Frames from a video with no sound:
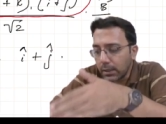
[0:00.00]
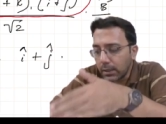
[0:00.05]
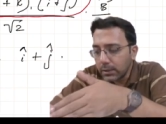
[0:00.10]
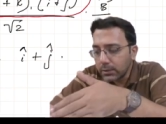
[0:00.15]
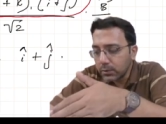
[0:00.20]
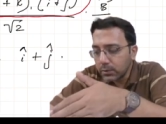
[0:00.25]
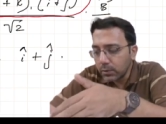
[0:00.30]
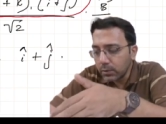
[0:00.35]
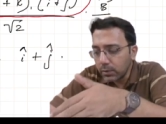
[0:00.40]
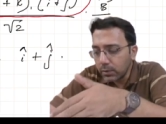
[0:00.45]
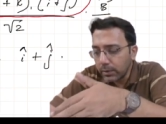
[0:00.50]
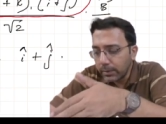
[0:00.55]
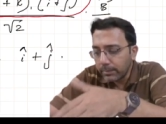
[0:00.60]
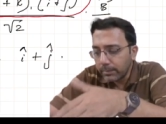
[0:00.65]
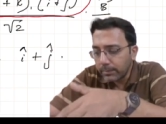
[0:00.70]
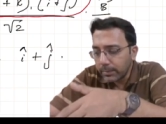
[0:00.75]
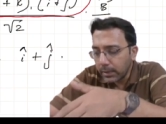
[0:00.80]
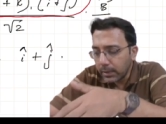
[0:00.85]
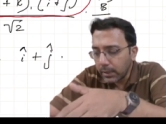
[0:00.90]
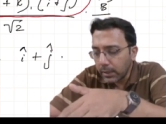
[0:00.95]
So
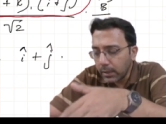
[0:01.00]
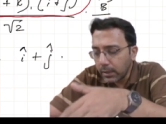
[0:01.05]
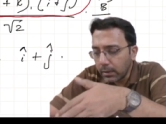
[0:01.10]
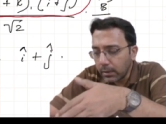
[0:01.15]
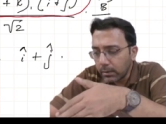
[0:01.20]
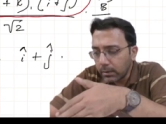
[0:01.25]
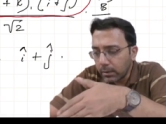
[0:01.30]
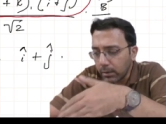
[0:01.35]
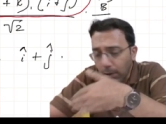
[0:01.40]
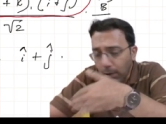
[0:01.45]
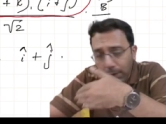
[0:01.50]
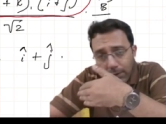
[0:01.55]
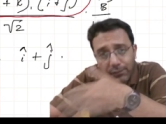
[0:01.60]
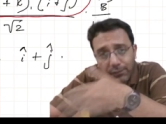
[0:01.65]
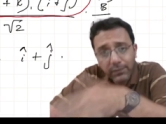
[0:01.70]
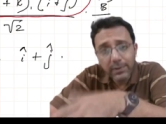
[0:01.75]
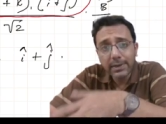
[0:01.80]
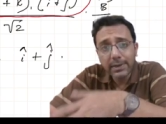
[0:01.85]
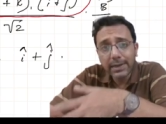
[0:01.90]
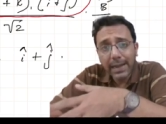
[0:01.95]
a lot
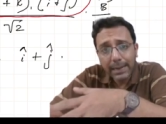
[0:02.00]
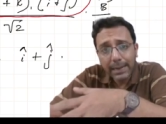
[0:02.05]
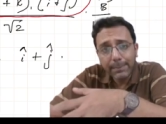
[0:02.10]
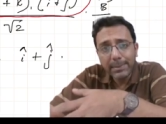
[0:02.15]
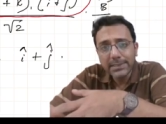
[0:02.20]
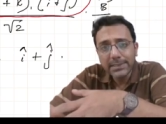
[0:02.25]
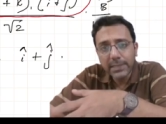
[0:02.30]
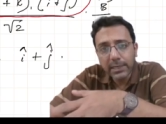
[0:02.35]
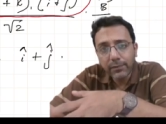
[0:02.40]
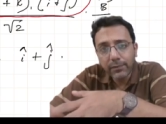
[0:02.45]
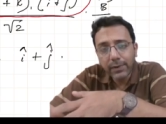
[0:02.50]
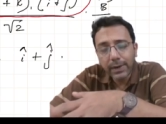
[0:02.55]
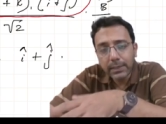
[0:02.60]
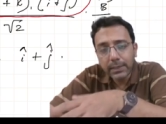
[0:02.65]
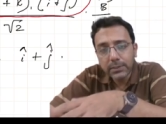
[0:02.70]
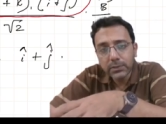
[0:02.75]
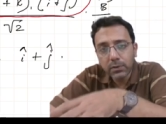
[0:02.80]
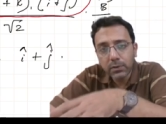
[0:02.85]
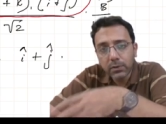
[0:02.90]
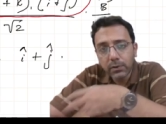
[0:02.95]
of time is
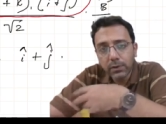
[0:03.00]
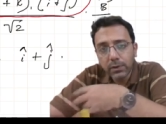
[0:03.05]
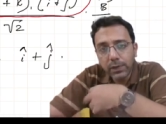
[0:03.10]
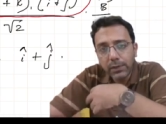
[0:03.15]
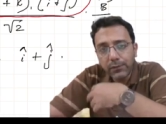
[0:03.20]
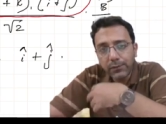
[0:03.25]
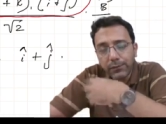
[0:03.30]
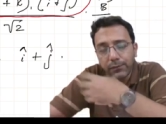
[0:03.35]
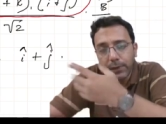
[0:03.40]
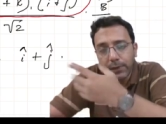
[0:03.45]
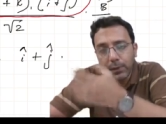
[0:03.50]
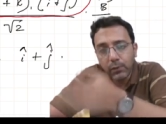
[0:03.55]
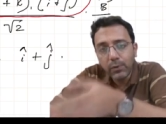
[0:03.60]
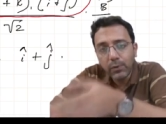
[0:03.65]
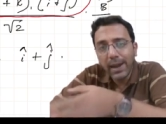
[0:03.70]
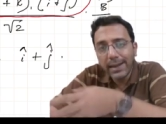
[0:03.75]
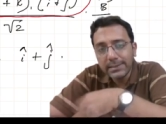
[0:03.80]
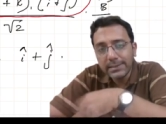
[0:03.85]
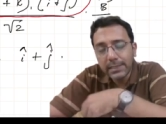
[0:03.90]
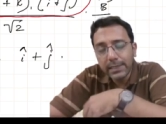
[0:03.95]
required. So if you
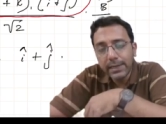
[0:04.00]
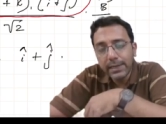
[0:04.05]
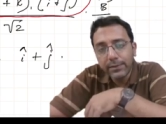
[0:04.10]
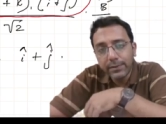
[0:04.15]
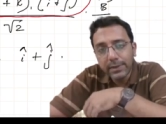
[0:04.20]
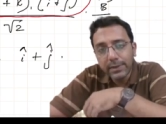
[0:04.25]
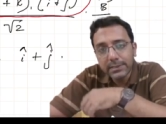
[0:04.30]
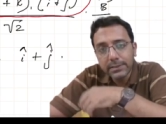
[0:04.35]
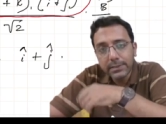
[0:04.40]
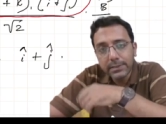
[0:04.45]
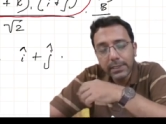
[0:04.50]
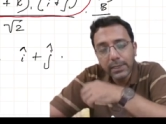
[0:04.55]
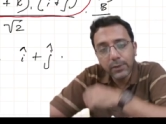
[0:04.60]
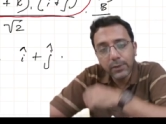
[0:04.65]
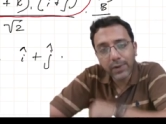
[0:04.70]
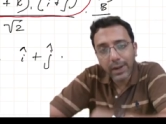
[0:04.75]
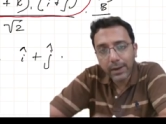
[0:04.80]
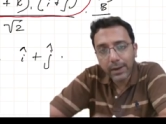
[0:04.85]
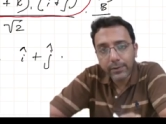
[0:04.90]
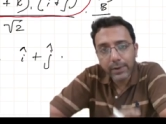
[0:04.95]
guys are interested, you
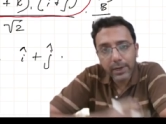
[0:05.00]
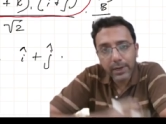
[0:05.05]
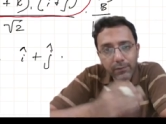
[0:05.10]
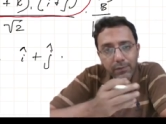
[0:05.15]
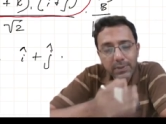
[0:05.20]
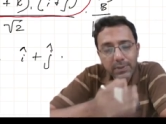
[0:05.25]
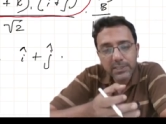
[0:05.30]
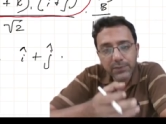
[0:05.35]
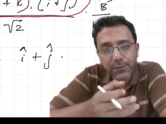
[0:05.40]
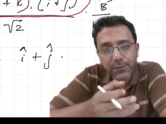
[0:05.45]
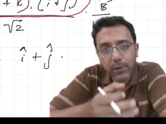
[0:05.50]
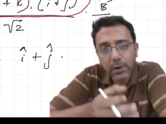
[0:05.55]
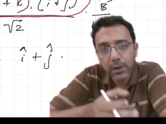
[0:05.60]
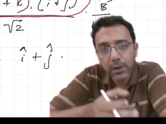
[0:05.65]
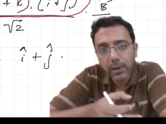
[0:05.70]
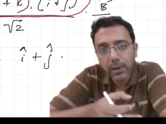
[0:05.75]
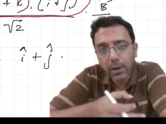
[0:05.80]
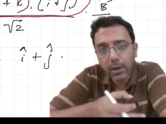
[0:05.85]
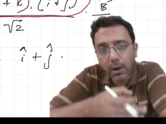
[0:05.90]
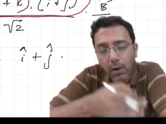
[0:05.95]
can request for
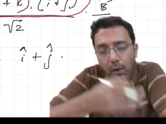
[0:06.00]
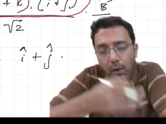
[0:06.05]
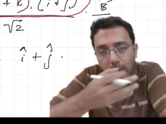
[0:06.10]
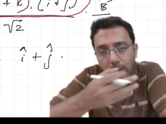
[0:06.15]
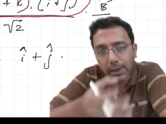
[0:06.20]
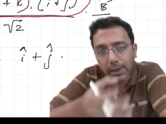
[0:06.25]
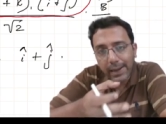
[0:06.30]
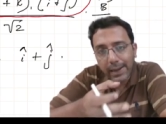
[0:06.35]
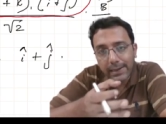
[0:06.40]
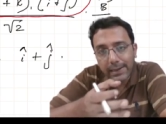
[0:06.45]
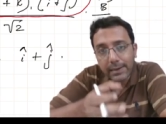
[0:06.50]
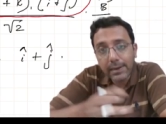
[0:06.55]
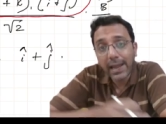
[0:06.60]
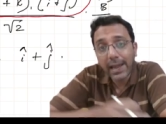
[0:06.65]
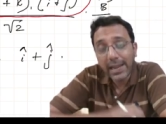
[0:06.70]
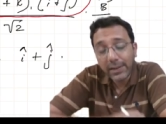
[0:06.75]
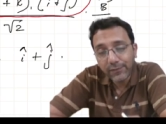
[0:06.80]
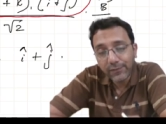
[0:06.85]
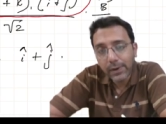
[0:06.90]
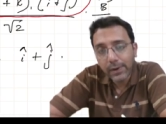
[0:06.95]
a online
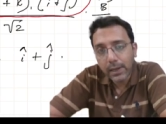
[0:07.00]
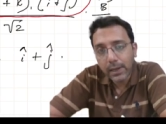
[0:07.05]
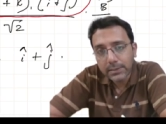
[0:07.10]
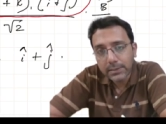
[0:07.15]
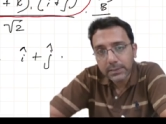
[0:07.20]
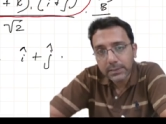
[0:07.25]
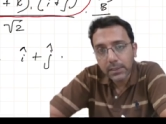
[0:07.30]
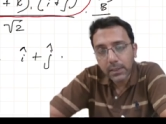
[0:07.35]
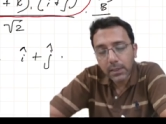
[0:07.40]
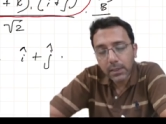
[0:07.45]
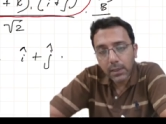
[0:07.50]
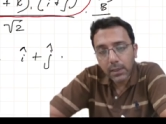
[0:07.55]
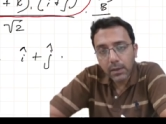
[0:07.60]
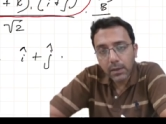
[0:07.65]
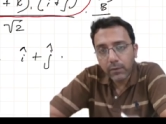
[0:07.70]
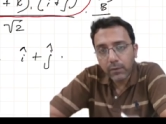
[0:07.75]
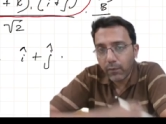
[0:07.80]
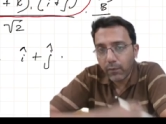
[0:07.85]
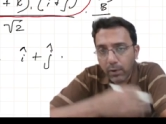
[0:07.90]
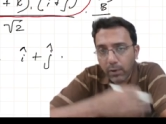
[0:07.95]
live class
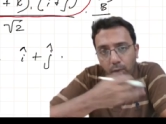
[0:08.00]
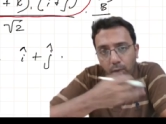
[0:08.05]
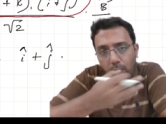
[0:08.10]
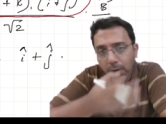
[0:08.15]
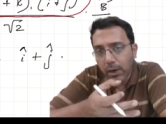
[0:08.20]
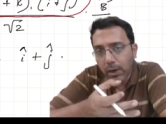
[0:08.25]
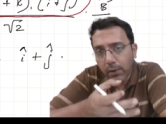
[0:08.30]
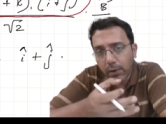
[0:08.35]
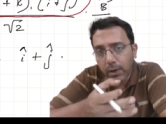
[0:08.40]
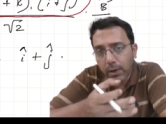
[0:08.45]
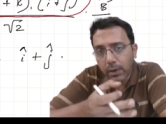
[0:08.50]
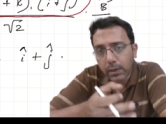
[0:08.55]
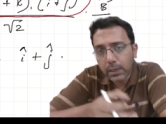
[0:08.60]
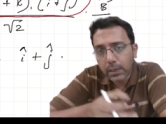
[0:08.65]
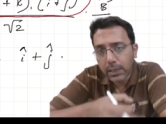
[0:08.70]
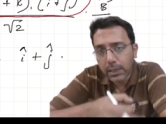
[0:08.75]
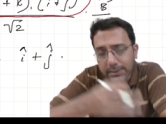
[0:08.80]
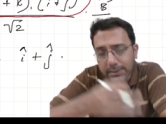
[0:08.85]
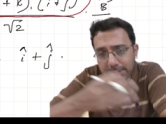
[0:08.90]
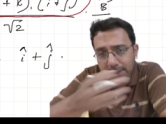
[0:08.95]
for 1 hour
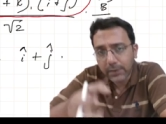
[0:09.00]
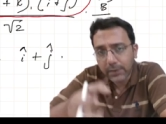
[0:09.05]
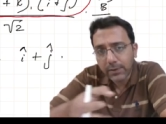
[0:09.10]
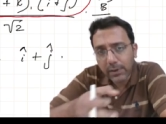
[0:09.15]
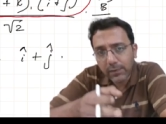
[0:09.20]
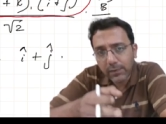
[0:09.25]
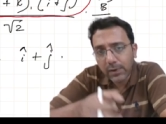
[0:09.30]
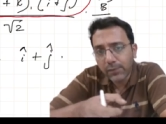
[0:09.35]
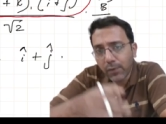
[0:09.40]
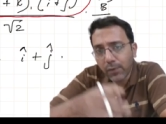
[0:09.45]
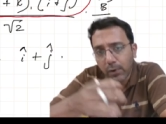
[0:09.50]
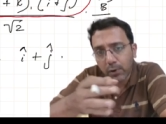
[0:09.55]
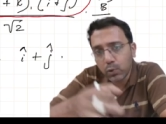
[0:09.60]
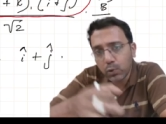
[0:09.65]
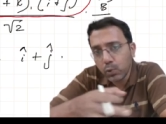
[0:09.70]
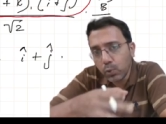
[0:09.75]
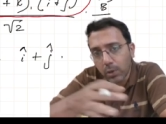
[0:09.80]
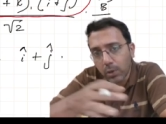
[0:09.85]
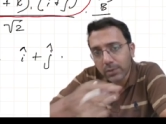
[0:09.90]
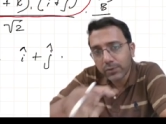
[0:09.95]
consecutively for
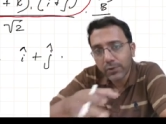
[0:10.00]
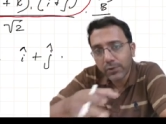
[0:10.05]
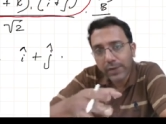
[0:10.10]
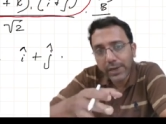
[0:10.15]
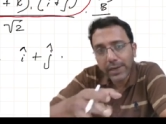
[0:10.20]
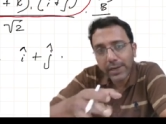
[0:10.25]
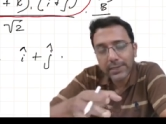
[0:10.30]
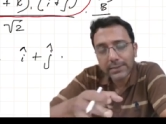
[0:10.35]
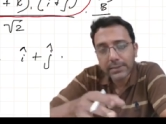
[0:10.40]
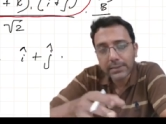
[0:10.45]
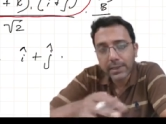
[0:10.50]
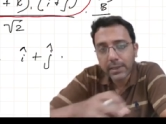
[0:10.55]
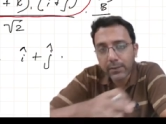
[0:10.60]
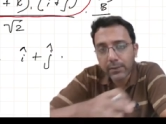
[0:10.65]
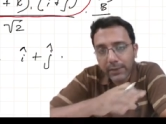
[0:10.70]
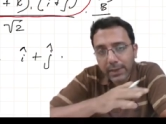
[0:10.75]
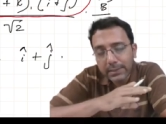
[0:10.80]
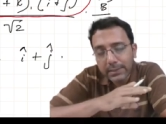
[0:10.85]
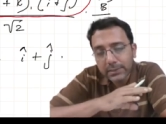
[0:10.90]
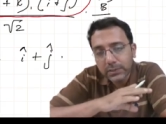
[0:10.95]
2 or 3 days. Then
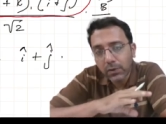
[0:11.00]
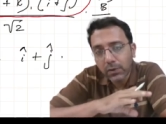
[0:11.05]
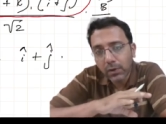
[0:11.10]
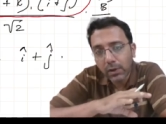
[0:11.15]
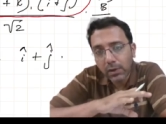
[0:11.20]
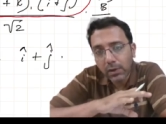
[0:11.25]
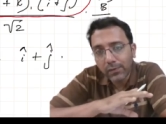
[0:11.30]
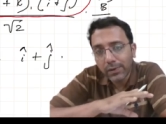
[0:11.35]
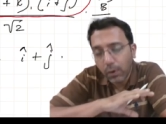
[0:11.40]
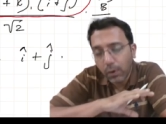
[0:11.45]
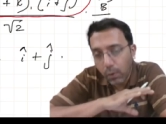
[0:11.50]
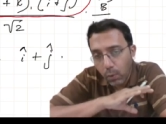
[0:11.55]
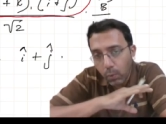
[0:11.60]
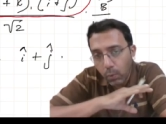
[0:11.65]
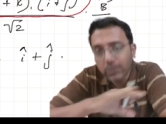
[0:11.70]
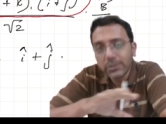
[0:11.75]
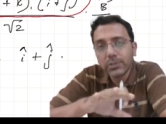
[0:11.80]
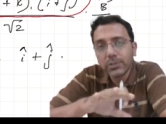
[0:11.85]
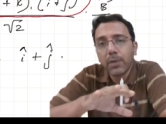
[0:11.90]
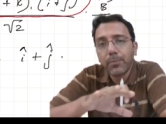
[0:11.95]
we can solve a
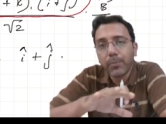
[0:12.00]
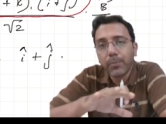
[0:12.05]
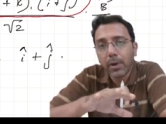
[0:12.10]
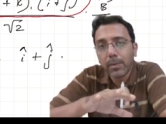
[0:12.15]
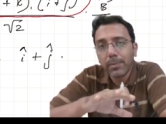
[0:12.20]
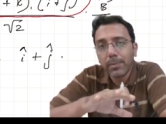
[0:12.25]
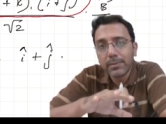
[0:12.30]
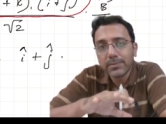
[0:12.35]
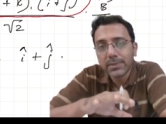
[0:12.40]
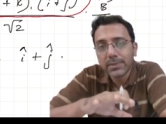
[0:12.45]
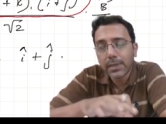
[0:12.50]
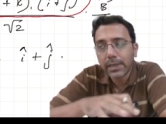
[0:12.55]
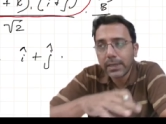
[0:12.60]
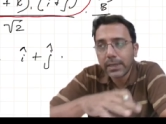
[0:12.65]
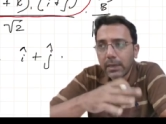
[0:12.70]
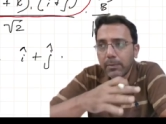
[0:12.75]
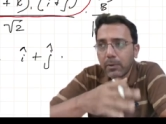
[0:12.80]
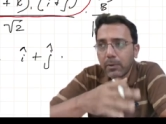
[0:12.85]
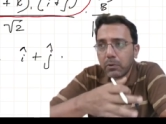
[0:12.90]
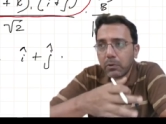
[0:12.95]
host of problems,
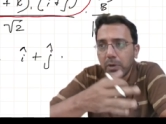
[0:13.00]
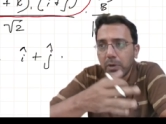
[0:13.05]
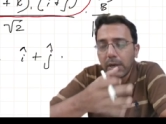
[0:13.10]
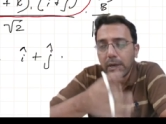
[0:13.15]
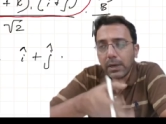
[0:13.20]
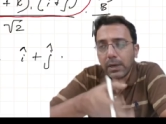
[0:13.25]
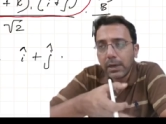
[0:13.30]
like about